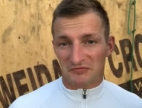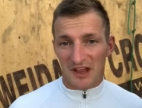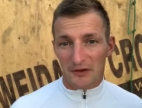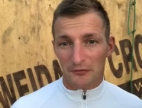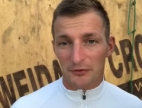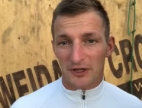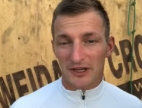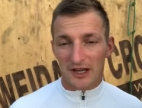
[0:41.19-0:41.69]

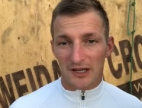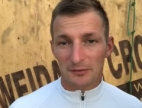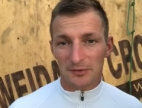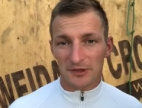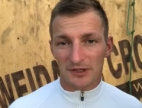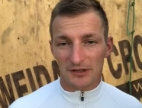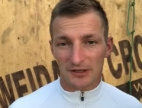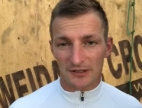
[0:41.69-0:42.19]
every day
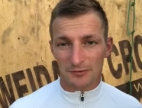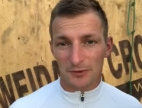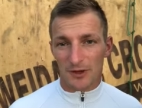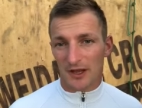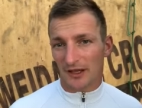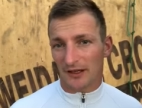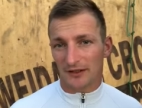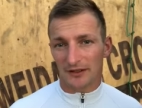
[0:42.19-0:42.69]
because we
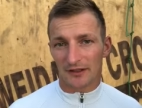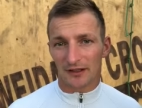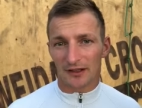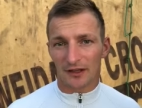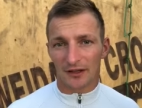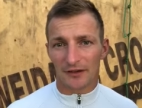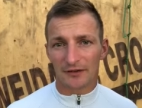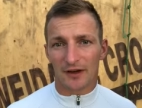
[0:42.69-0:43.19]
had a
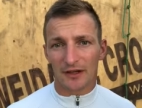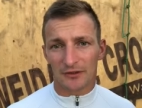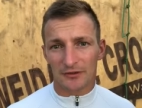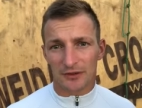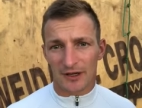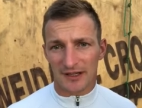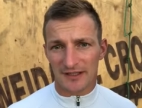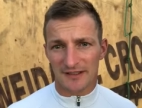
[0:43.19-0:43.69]
lot of hard
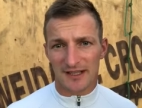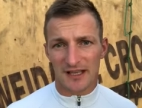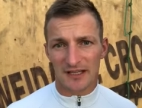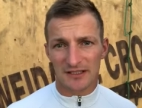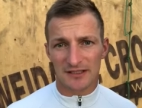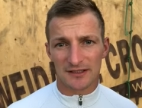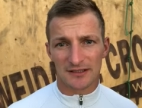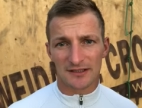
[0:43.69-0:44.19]
training
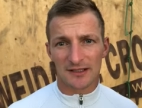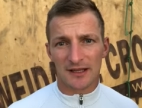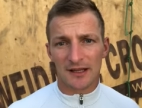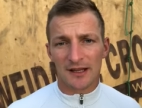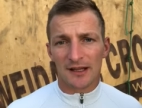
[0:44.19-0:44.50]
sessions